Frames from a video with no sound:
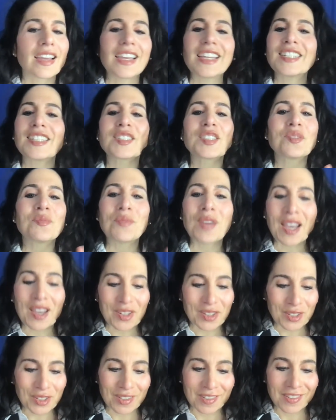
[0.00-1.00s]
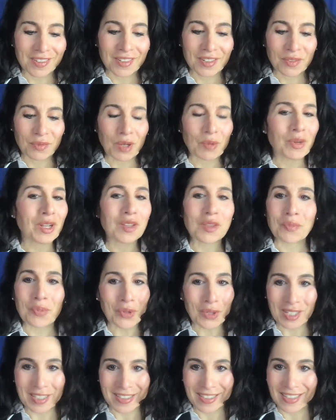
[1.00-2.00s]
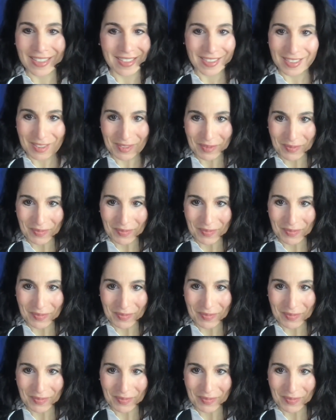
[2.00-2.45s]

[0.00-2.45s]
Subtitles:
It doesn't matter what one of the points is.